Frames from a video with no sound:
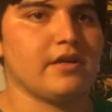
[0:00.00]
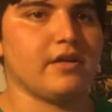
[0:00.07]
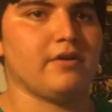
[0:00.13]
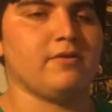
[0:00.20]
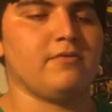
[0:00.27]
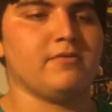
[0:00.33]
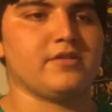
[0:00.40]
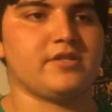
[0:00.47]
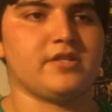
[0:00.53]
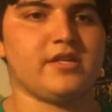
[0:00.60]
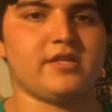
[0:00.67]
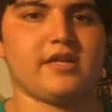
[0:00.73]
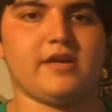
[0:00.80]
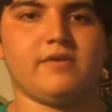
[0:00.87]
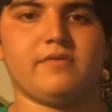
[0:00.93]
who was
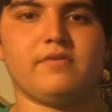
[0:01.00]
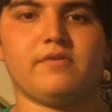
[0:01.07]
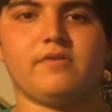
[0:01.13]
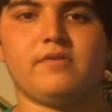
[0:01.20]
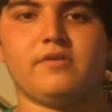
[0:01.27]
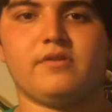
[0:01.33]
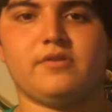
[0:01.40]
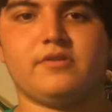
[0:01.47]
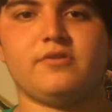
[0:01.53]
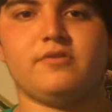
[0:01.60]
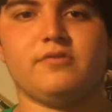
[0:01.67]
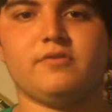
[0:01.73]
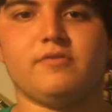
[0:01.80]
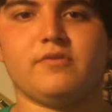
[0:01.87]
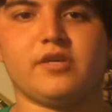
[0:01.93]
sent out
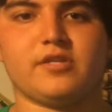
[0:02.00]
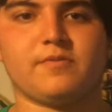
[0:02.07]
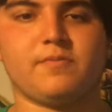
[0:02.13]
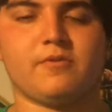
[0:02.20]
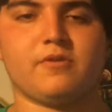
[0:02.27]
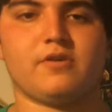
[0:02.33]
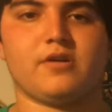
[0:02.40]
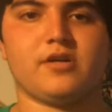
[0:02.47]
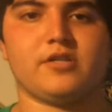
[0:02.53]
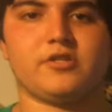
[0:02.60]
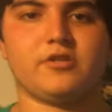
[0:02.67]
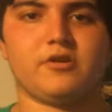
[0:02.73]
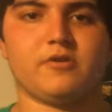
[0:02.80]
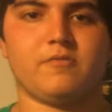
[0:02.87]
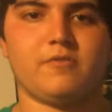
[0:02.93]
to explore
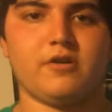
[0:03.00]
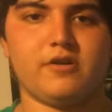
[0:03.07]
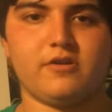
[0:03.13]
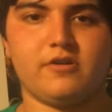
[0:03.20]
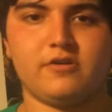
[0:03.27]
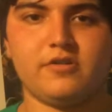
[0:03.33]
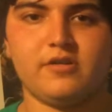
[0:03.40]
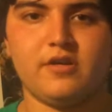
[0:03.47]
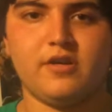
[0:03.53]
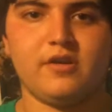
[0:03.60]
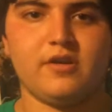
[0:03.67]
uncharted waters,